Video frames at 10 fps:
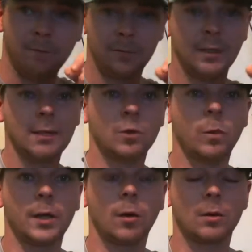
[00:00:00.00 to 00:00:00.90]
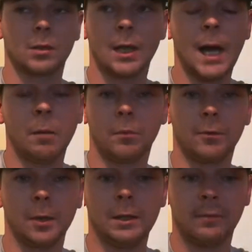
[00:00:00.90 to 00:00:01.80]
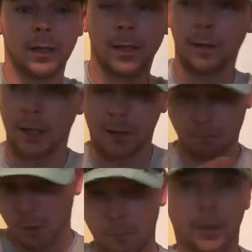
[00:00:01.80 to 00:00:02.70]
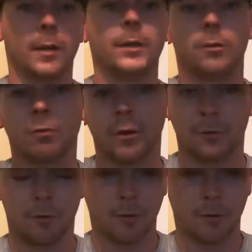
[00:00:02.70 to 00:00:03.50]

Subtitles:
15, 20 yards of line before you even get there, and boom, they're in the structure. You're